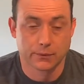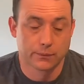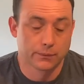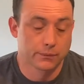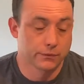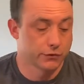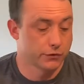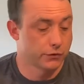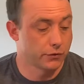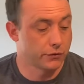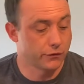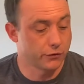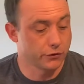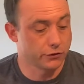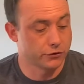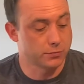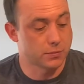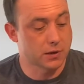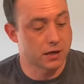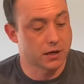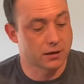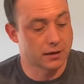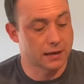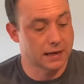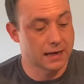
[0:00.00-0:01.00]
So the first
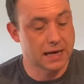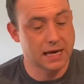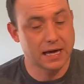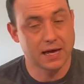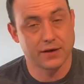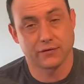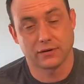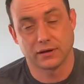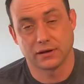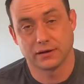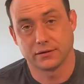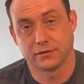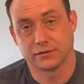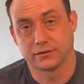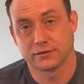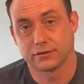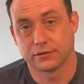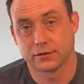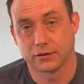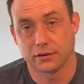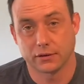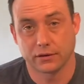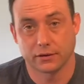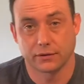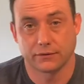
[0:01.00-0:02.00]
model I have is
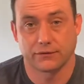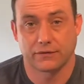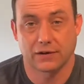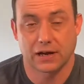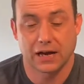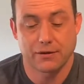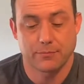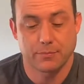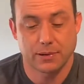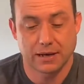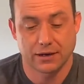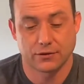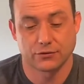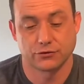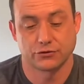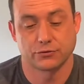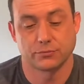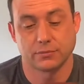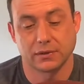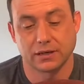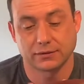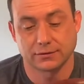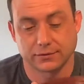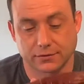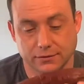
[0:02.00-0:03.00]
5 pounds of
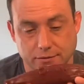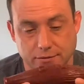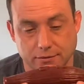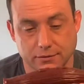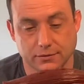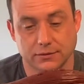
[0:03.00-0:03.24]
muscle.